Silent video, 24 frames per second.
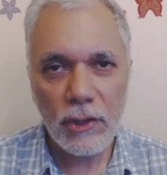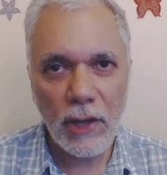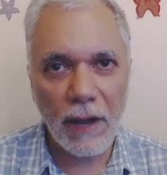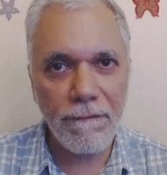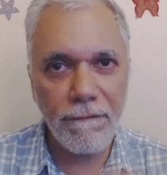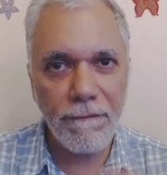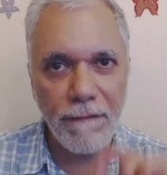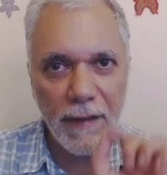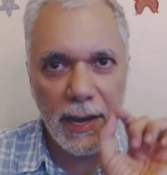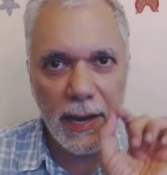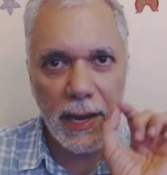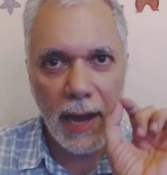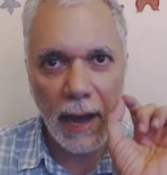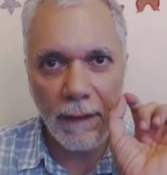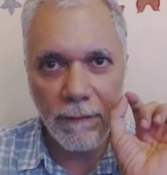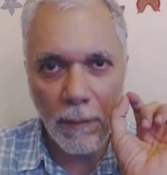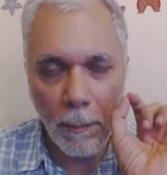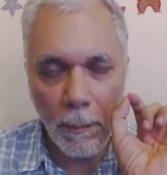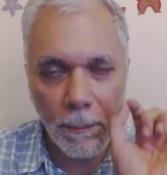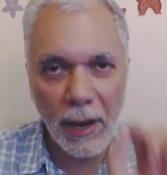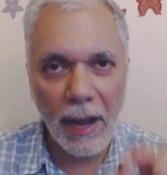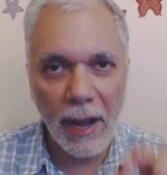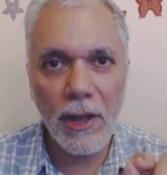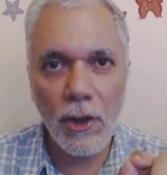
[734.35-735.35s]
So I feel
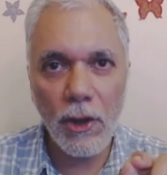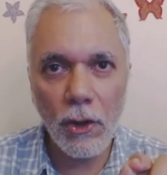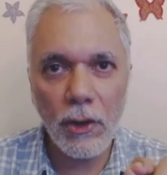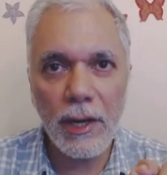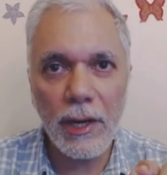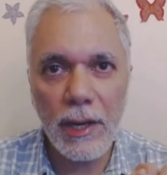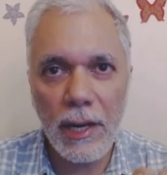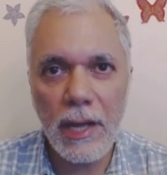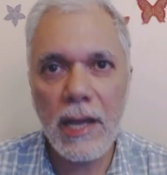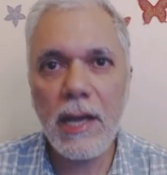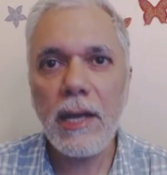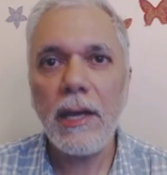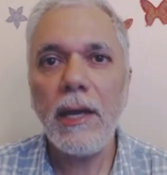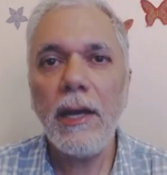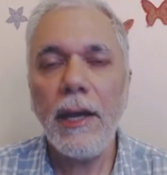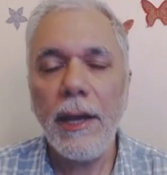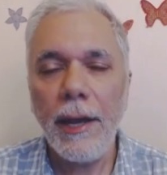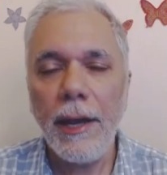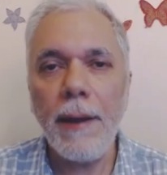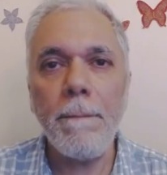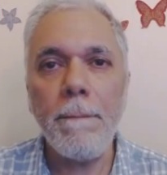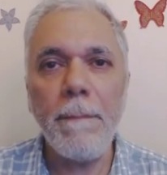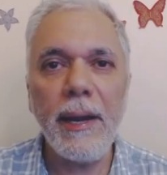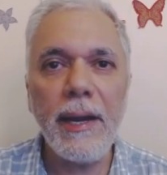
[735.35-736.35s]
our priority
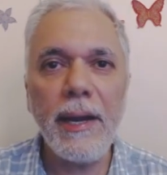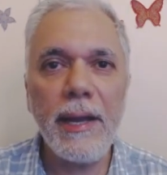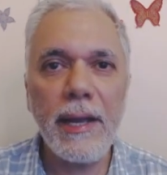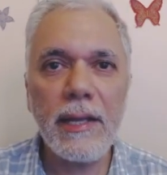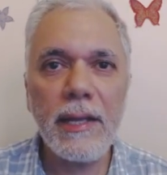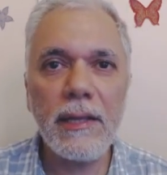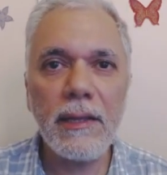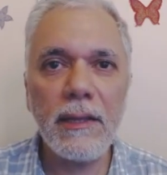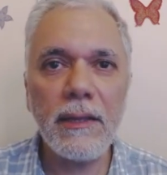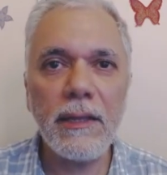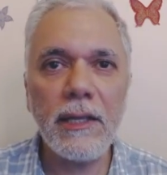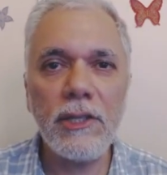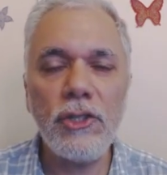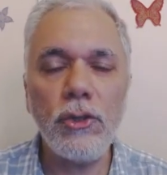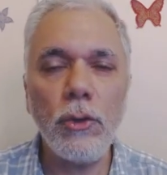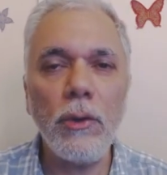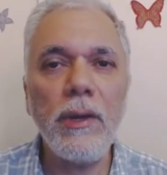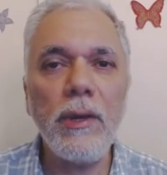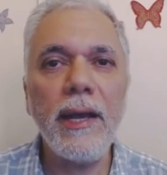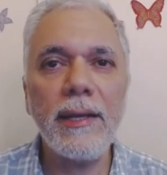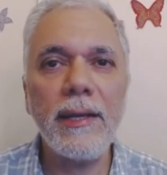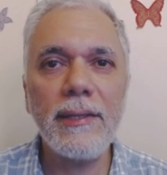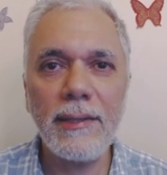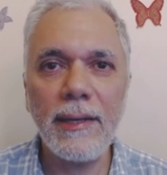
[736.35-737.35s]
in building the
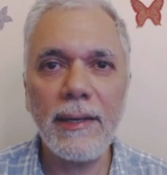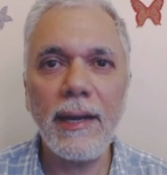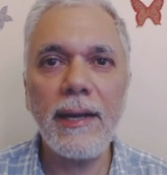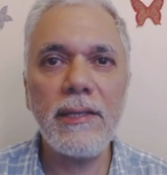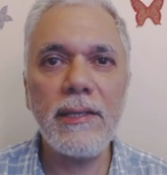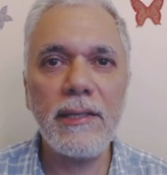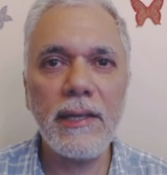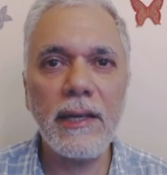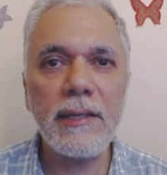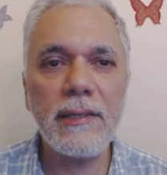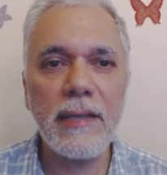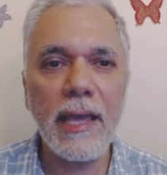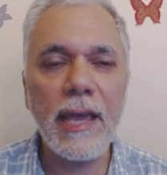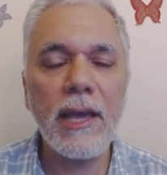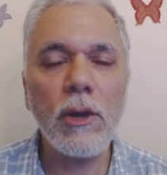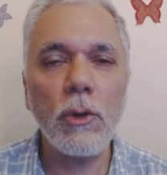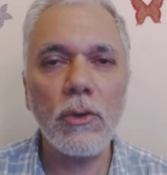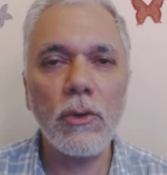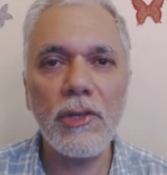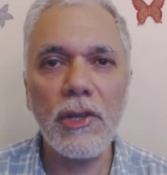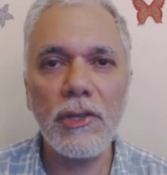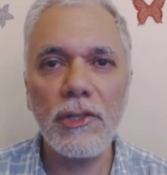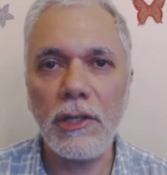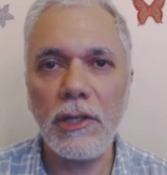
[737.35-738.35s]
Julia statistics
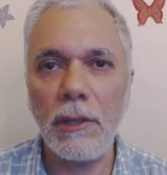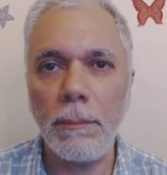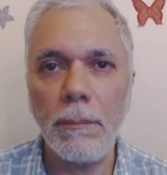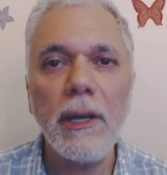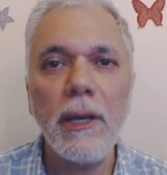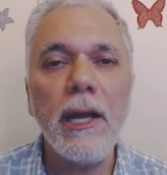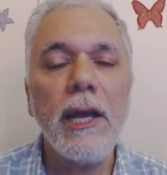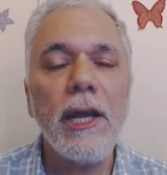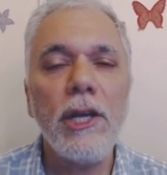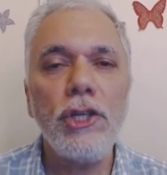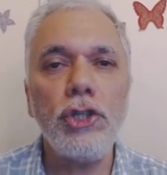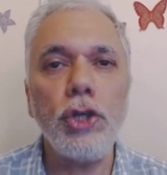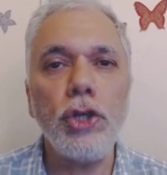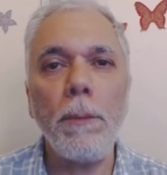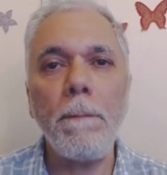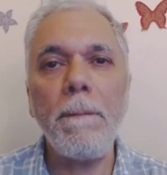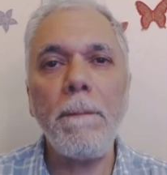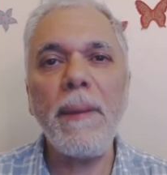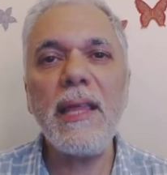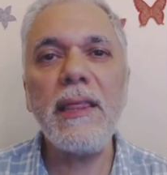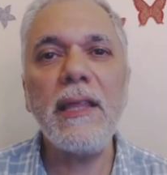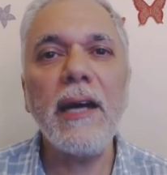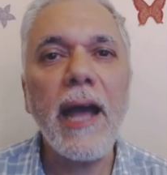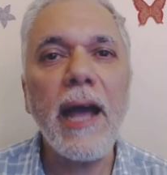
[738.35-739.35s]
ecosystem
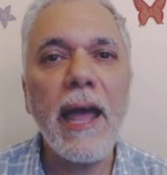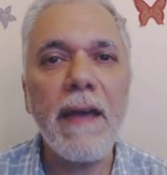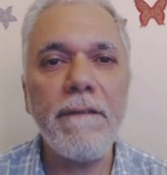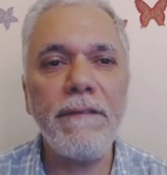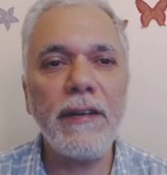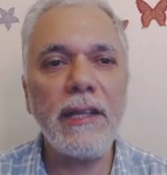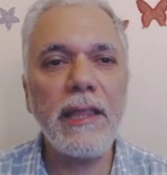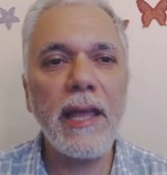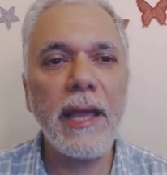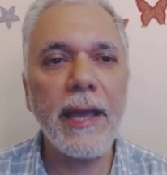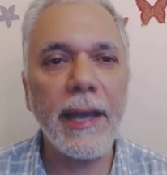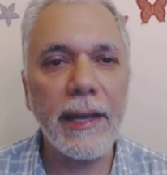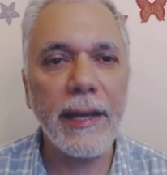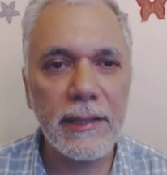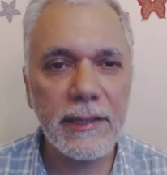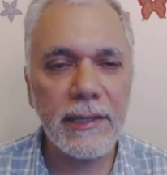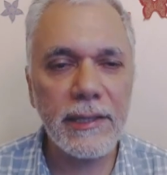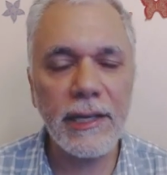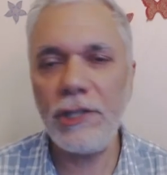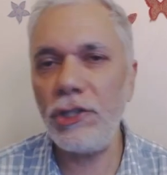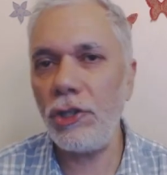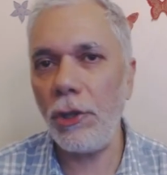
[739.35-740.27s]
should be the everything else.